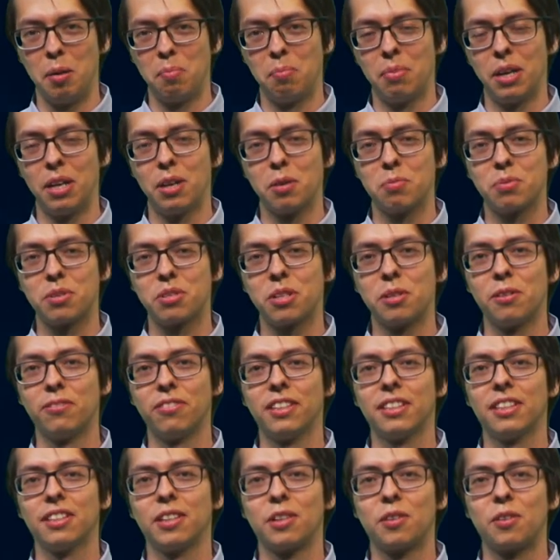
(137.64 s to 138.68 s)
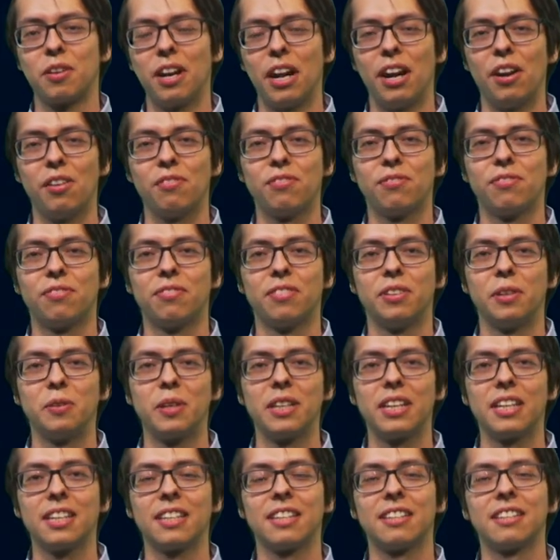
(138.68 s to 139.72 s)
By observing the graph,
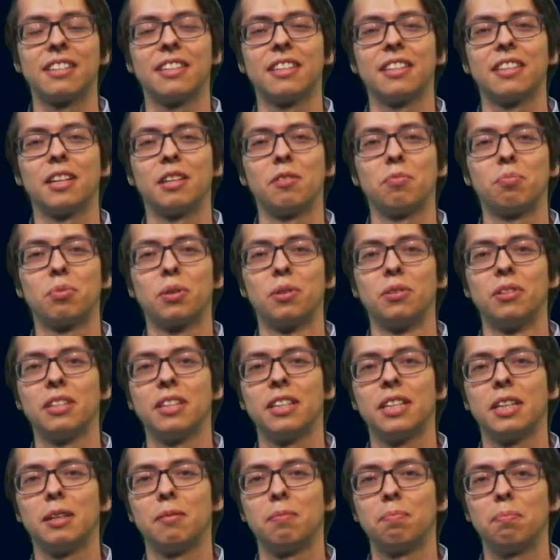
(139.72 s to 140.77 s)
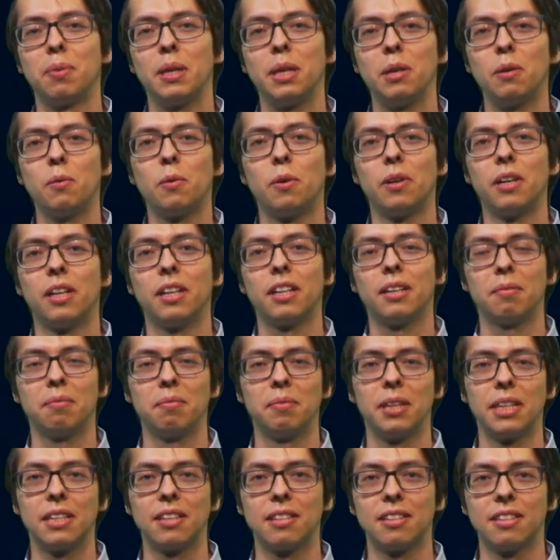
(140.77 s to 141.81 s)
we can see that protein P1
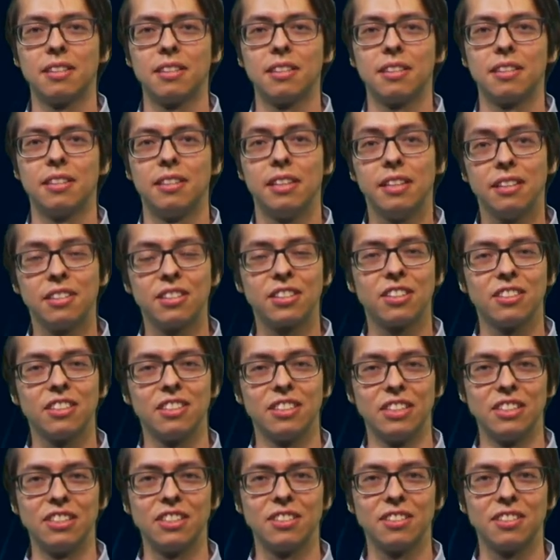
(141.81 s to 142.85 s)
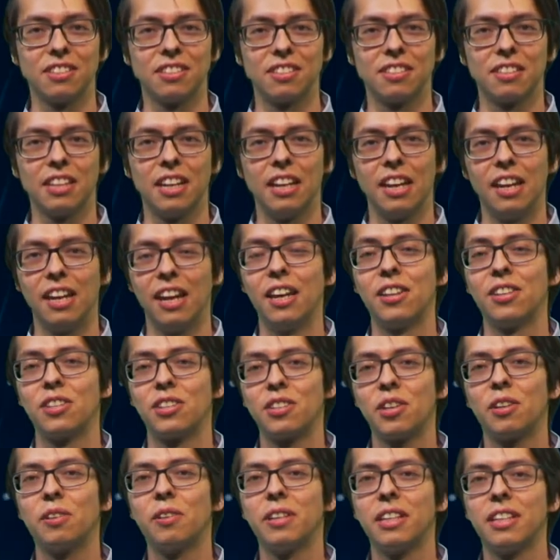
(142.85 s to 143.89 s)
meets these conditions, and
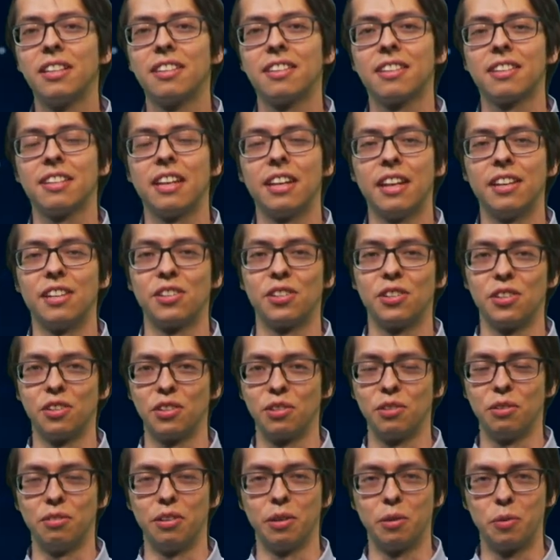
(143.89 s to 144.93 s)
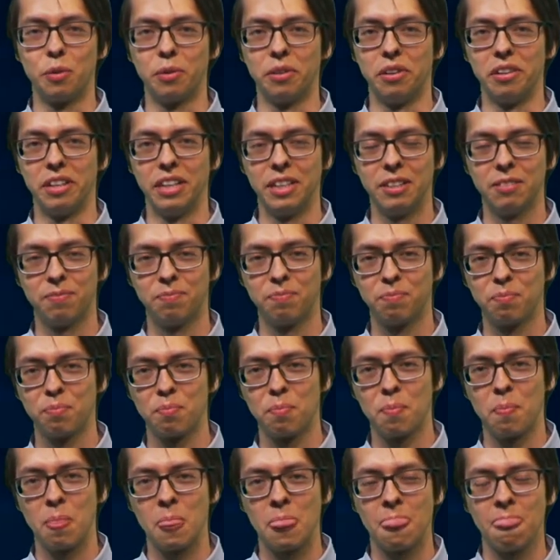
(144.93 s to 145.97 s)
so it is an answer to the query.
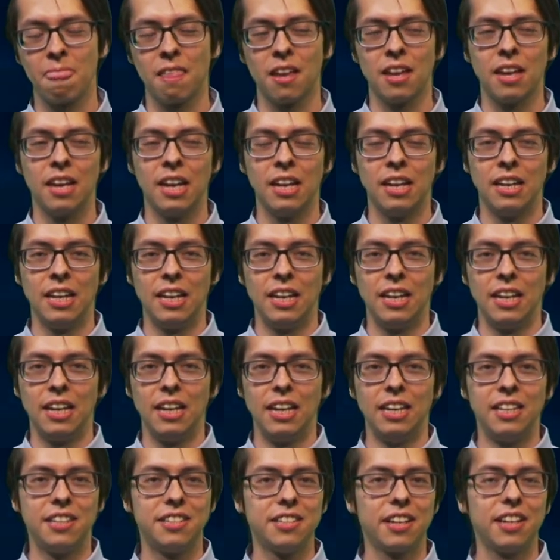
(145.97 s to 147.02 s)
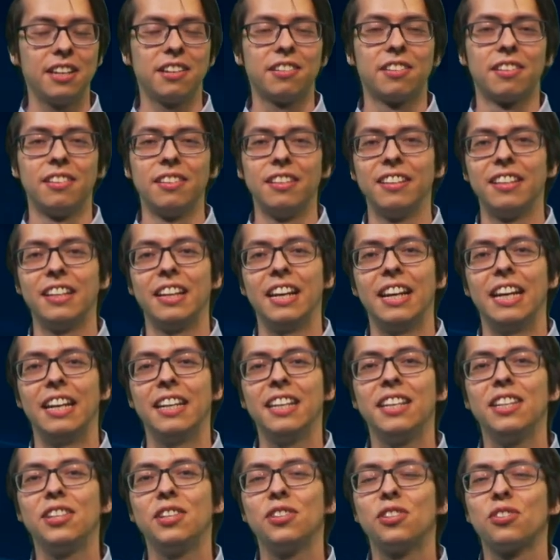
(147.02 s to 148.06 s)
In general,
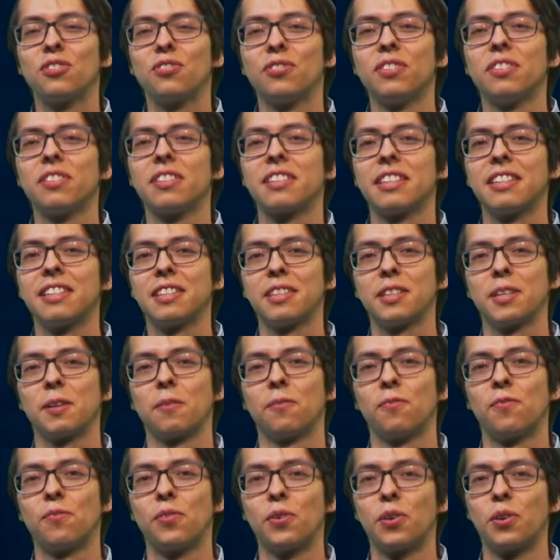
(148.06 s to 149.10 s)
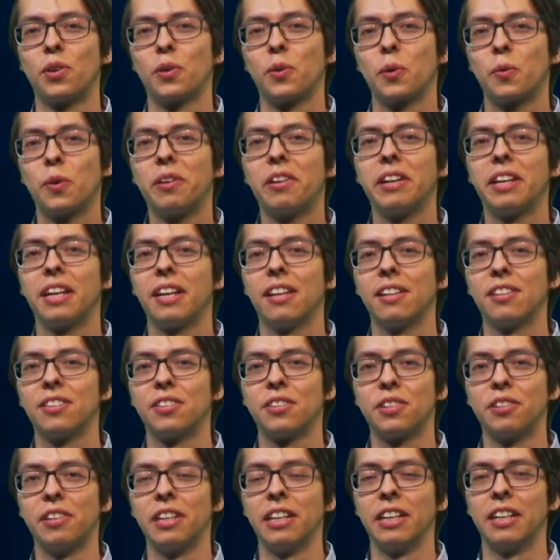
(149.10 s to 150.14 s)
any useful system for query
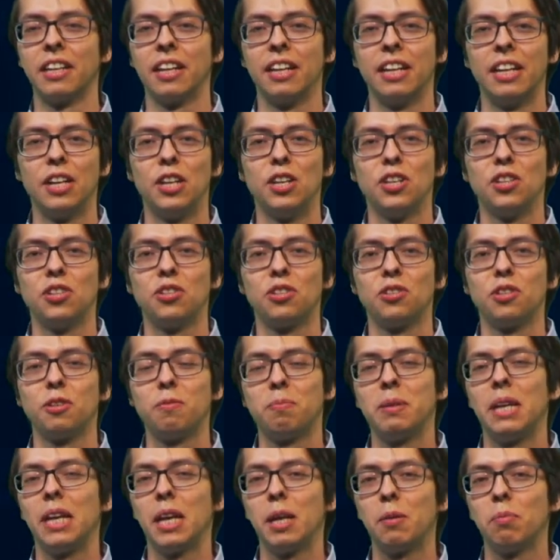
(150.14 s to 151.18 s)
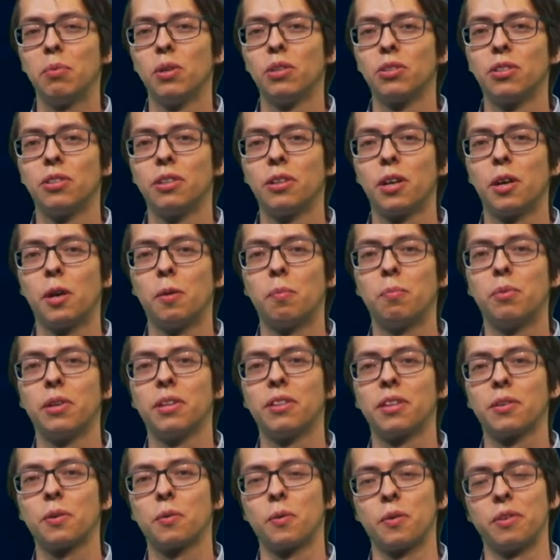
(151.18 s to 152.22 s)
answering should be able to cope
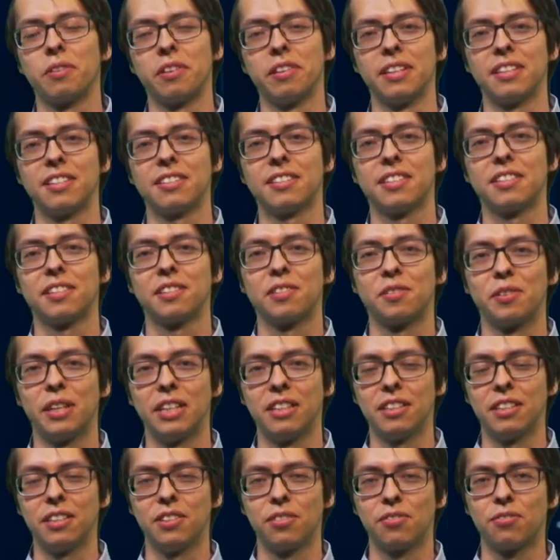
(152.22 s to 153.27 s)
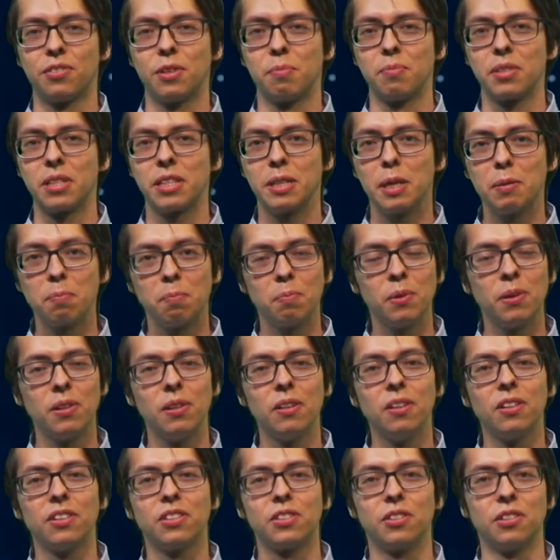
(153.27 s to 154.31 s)
with queries ranging from
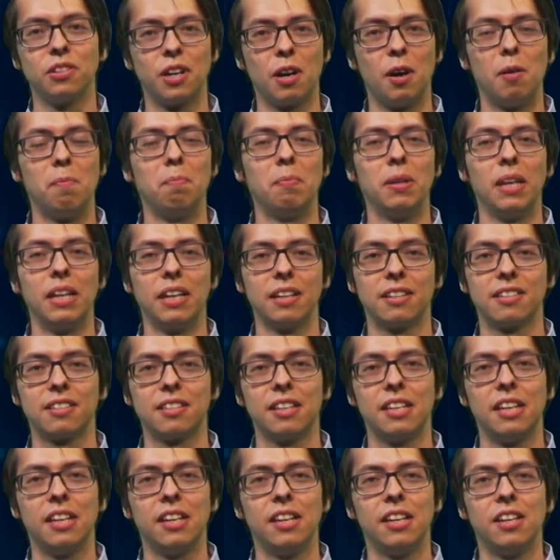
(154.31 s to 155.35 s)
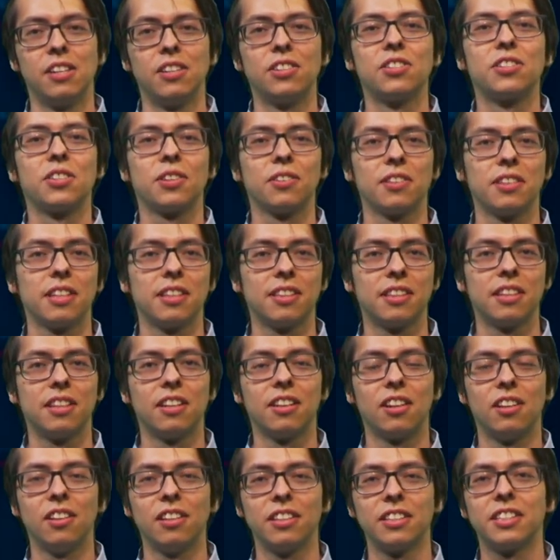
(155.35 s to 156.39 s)
simple to complex, so that the
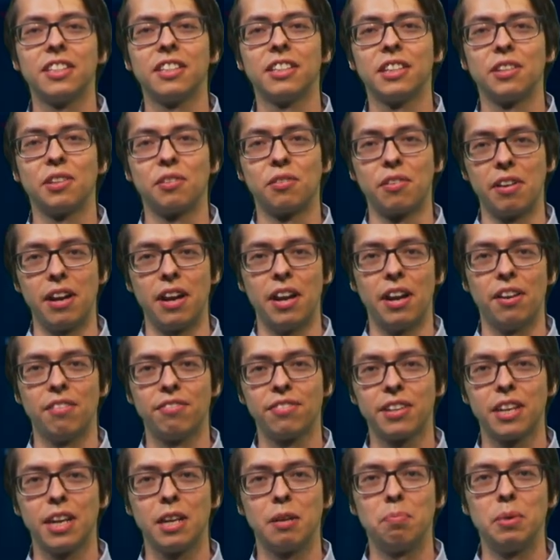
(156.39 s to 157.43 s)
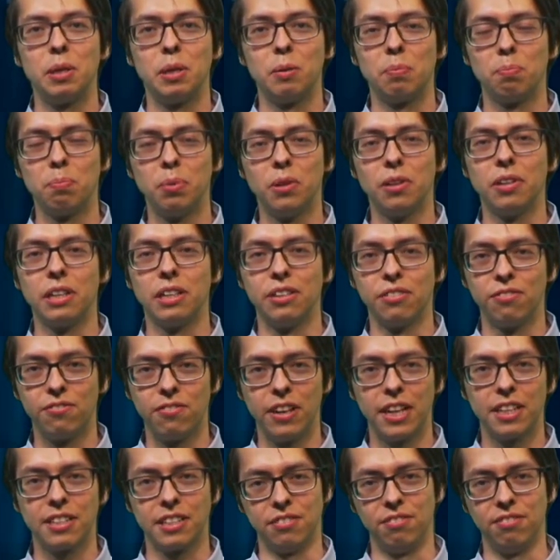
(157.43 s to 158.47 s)
knowledge in the graph can be employed
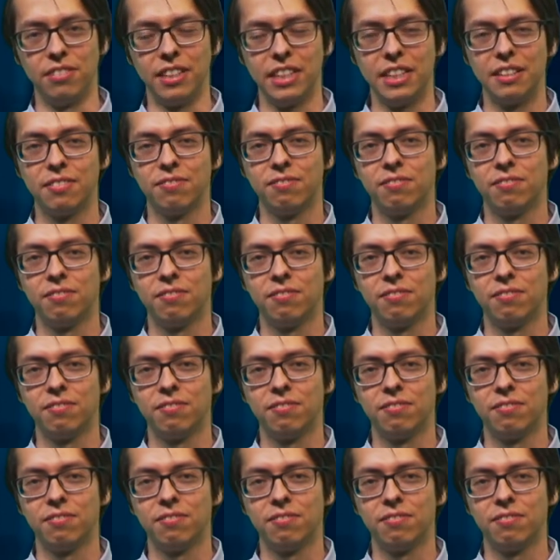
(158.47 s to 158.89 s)
effectively.